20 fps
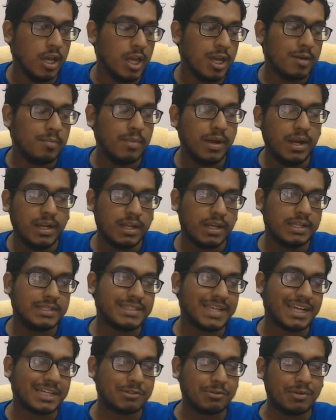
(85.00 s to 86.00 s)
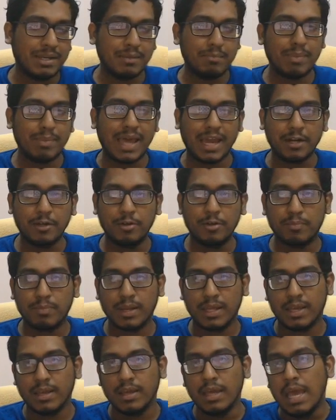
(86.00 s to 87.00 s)
But it's actually black to
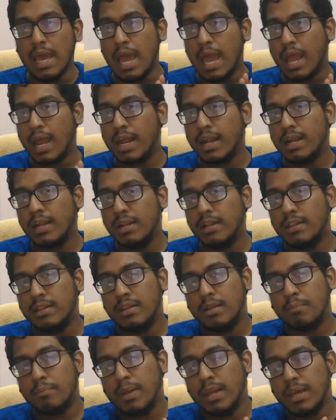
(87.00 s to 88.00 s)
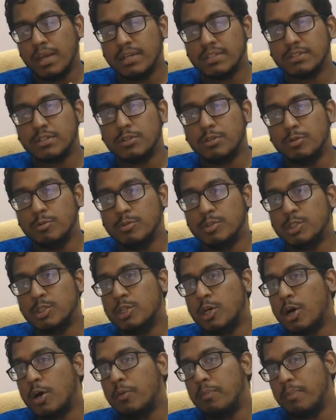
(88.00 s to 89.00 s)
play, and the players are two
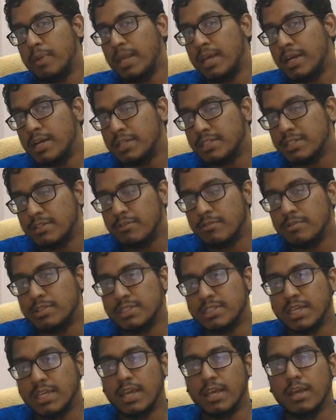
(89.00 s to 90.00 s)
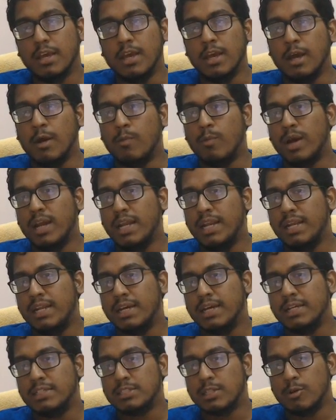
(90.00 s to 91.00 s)
star players. I would say white
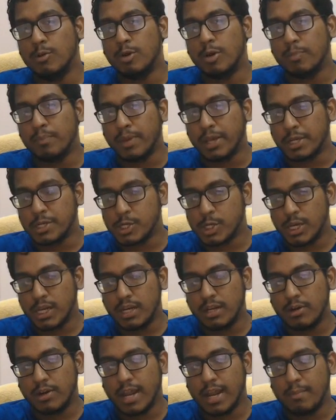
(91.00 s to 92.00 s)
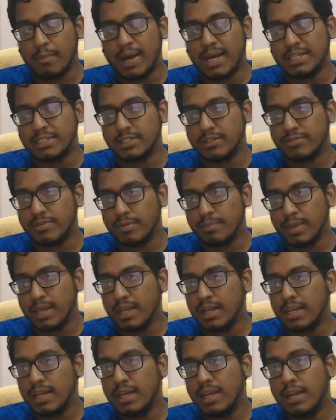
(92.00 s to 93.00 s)
is Luke McShane, grandmaster from
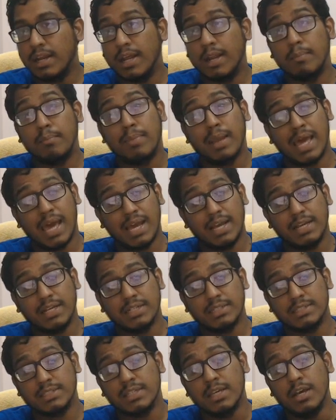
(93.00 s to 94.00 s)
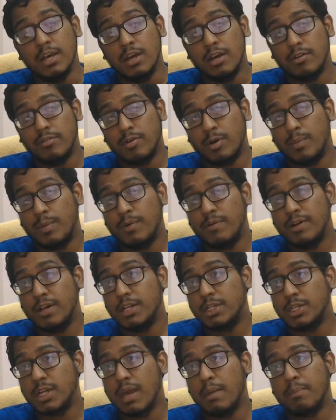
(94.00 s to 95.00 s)
England, and black is former
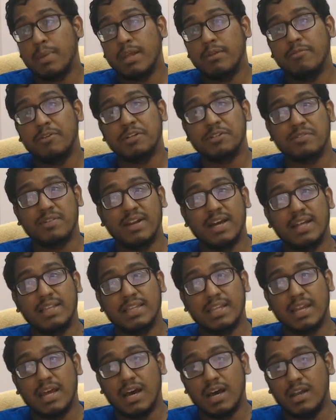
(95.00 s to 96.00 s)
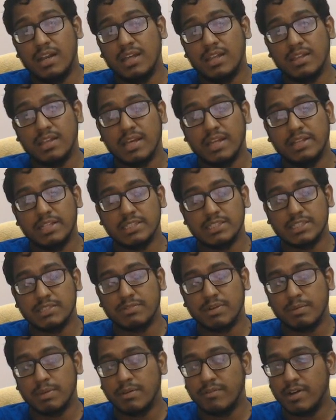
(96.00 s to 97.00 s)
world champion Vishwanathan Anand, and this is
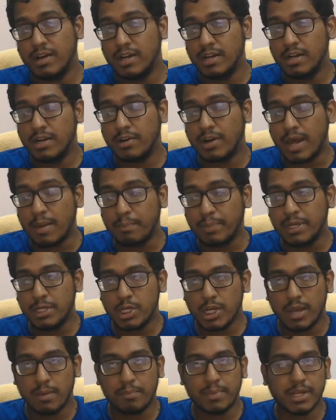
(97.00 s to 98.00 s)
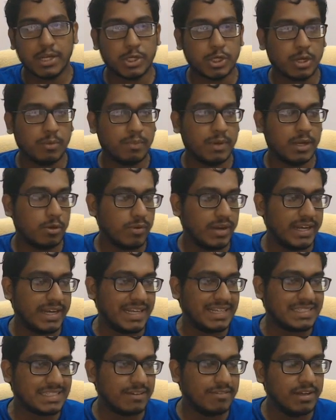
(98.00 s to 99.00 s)
from the World Rapid Championship in
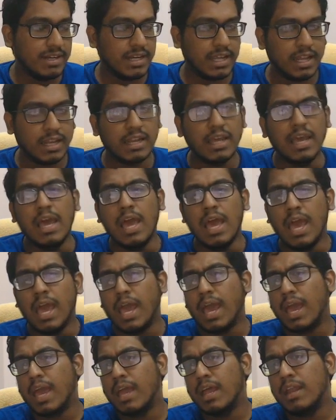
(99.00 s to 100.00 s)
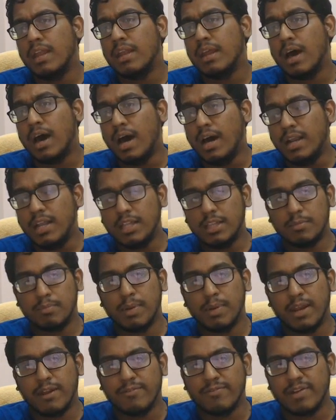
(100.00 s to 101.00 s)
2017. And Anand
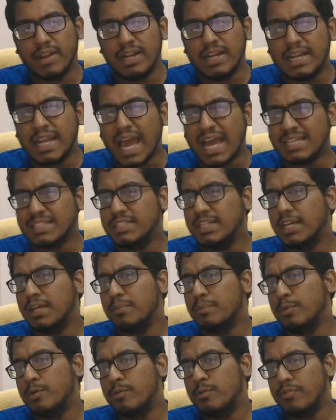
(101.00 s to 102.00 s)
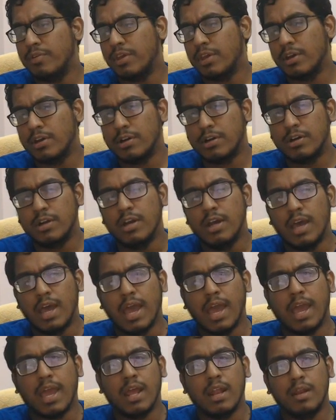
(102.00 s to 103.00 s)
played a fantastic move here,
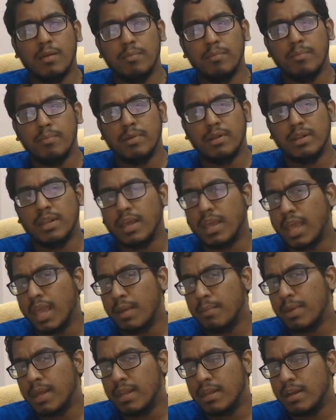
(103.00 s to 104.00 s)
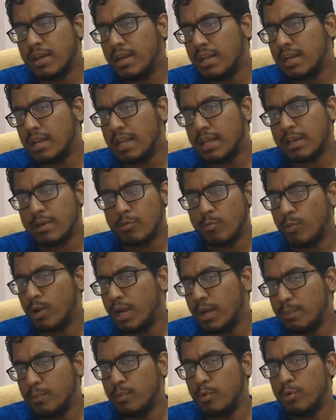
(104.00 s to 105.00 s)
and the game ended in like
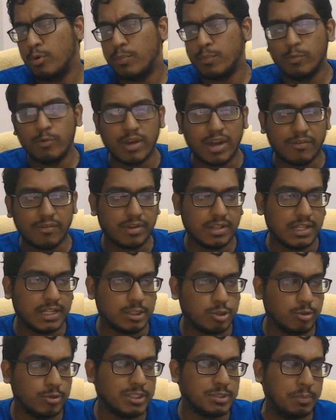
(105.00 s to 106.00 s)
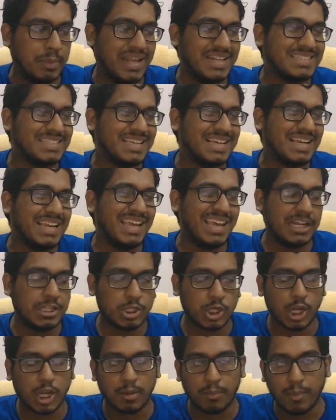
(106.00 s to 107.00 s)
one more move after that. So it's basically a
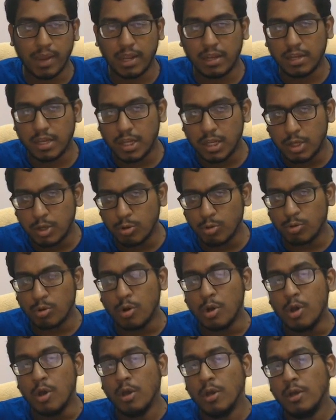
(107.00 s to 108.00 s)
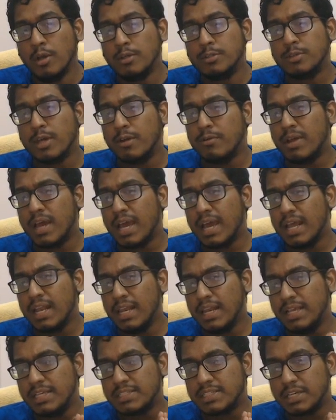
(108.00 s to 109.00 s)
checkmate in two. So I would
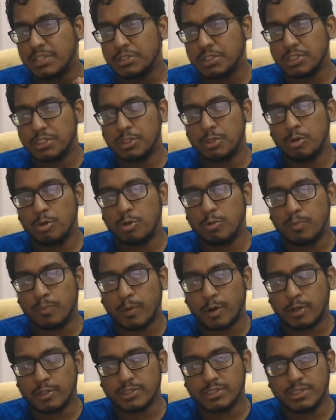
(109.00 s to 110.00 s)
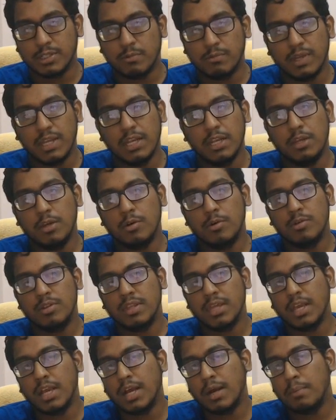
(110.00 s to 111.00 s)
highly suggest you to pause the video,
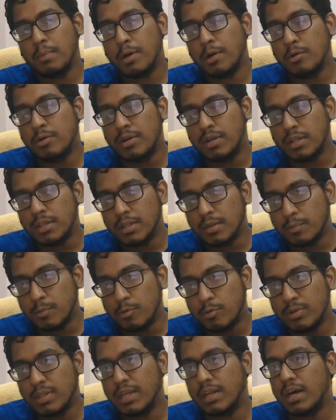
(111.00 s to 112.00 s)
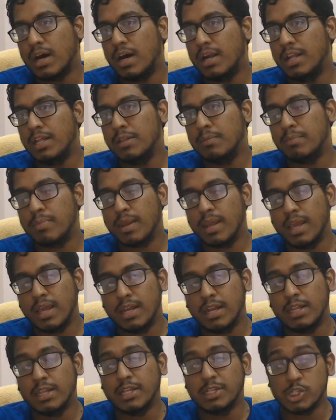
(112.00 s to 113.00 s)
think about the move that Anand
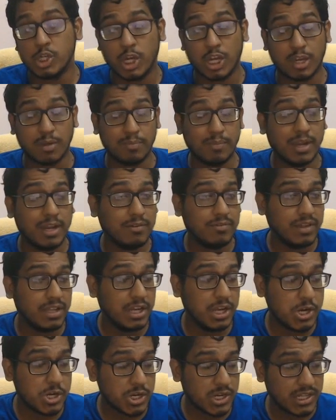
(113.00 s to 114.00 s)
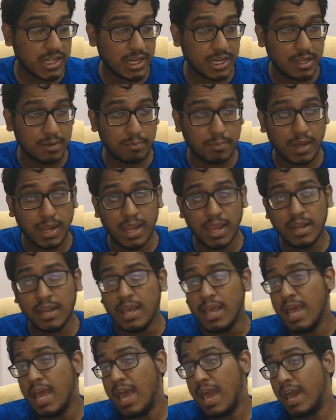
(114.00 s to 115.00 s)
played and the checkmate variation that he
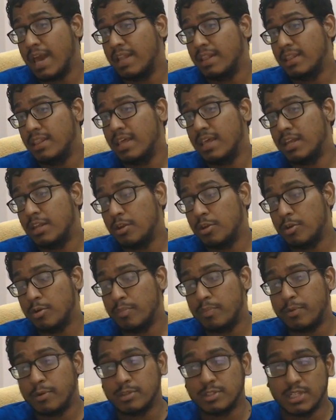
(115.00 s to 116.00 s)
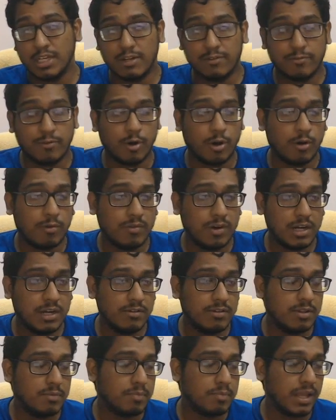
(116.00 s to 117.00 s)
played, and then proceed forward
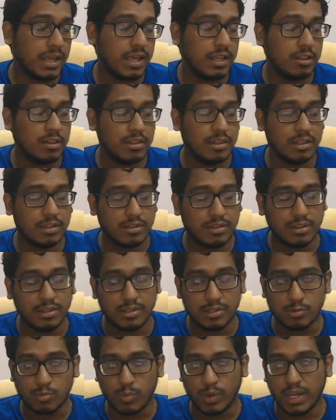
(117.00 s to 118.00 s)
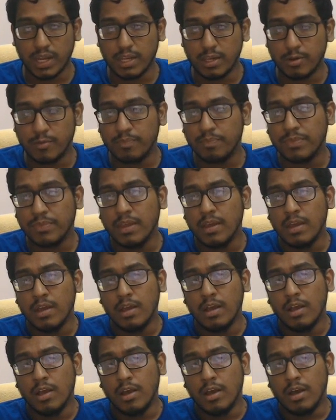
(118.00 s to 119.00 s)
with playing this video.
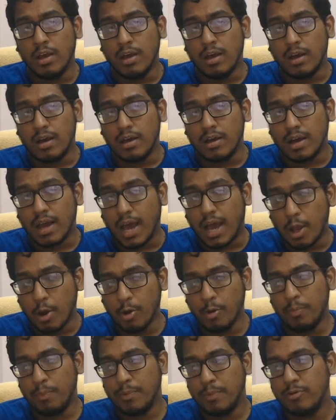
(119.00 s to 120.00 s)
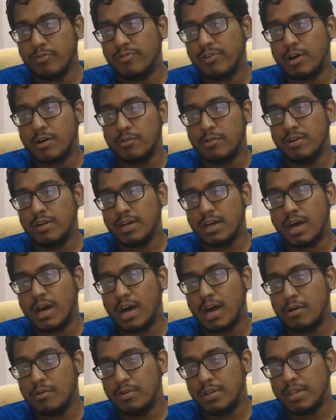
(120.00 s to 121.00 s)
I hope you found
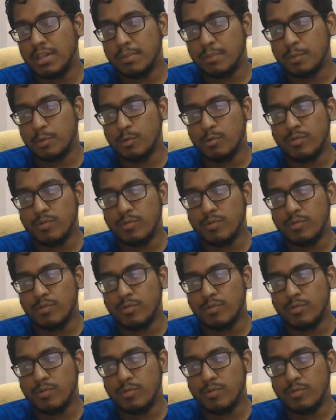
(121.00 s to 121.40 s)
out the move,